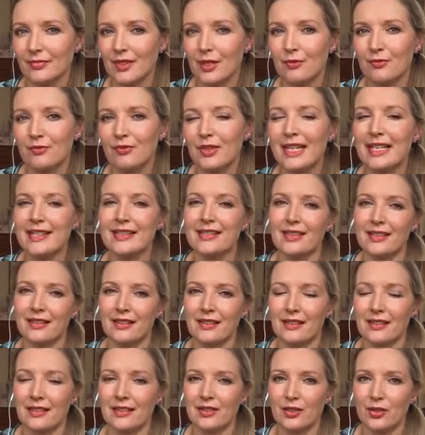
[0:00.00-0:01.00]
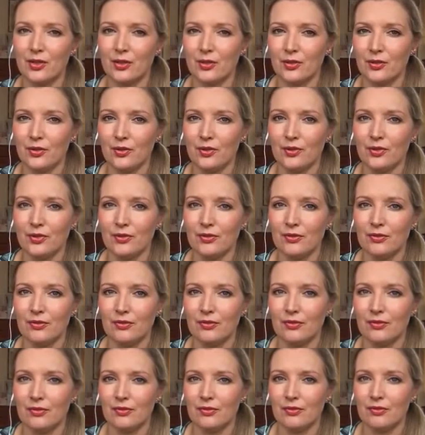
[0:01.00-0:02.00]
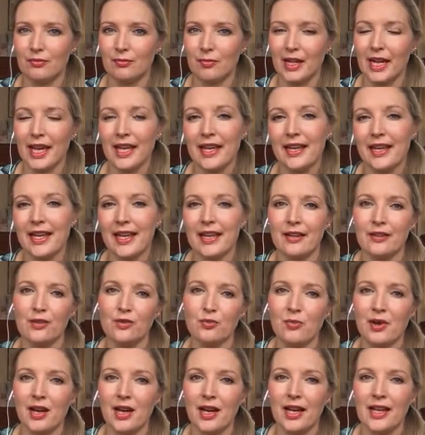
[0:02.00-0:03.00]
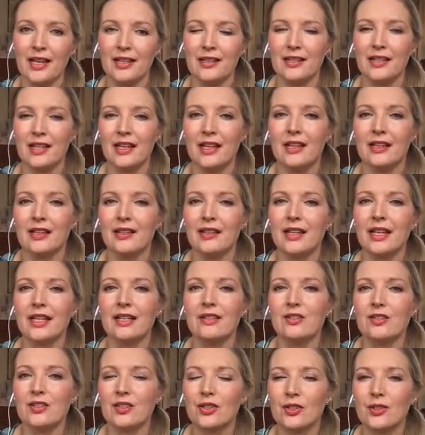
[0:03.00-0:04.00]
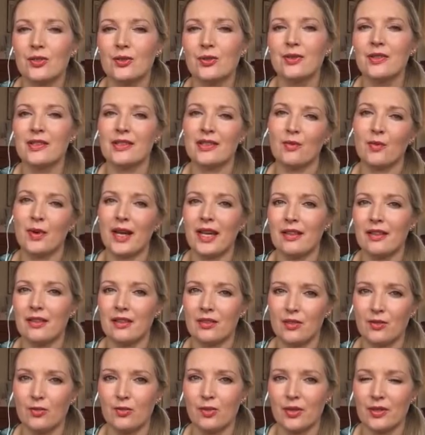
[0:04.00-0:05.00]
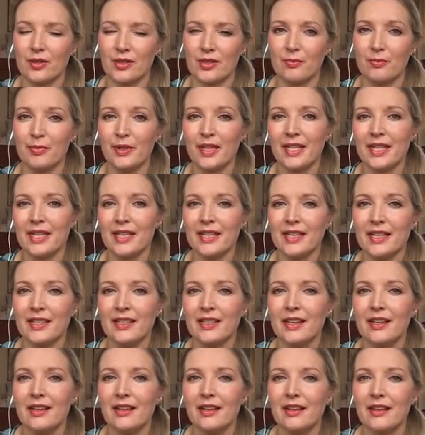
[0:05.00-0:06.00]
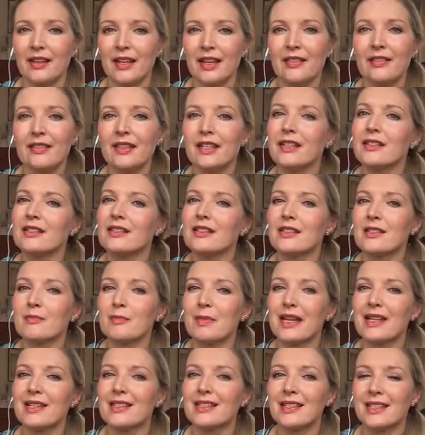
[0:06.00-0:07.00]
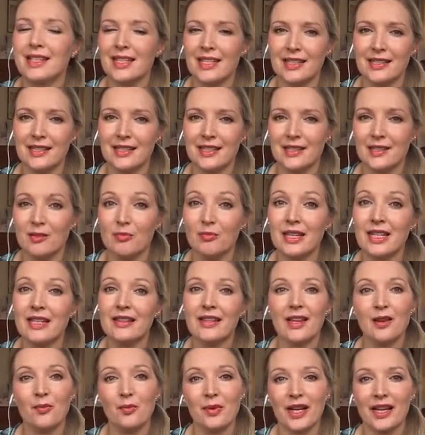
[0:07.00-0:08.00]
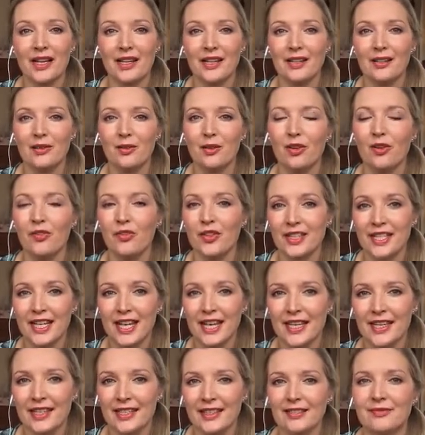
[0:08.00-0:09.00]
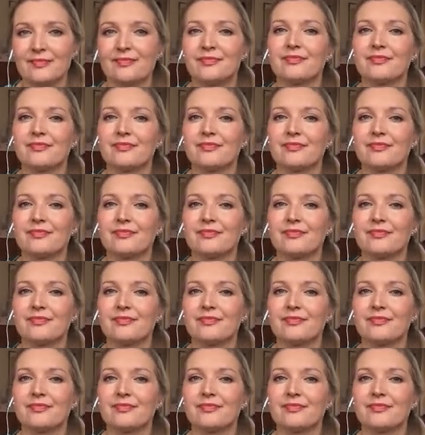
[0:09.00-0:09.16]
reason to play it out in your mind and choose the way that you want to be, and then it just makes it easier to be that way on the day.